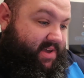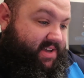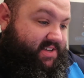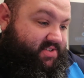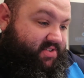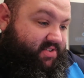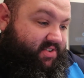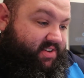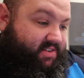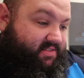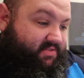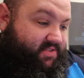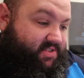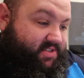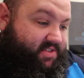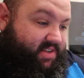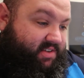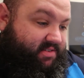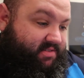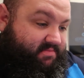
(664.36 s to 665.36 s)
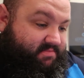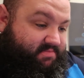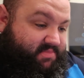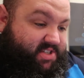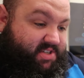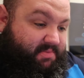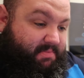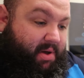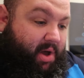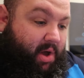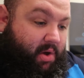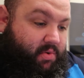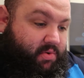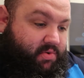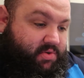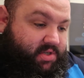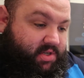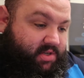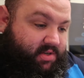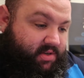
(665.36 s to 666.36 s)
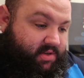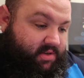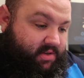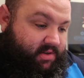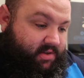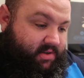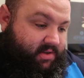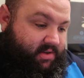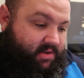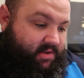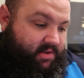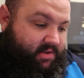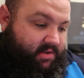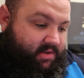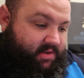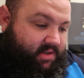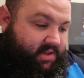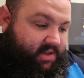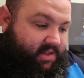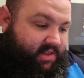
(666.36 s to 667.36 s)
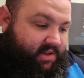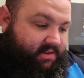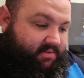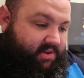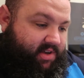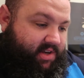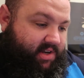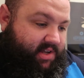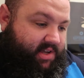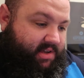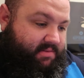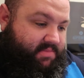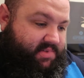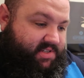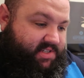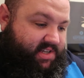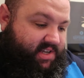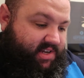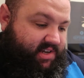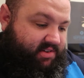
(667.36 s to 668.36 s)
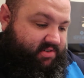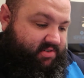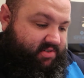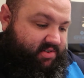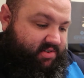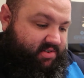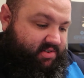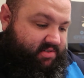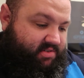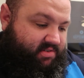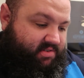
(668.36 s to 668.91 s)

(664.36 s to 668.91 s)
is good enough, I suppose. Get that renamed. Is it any good?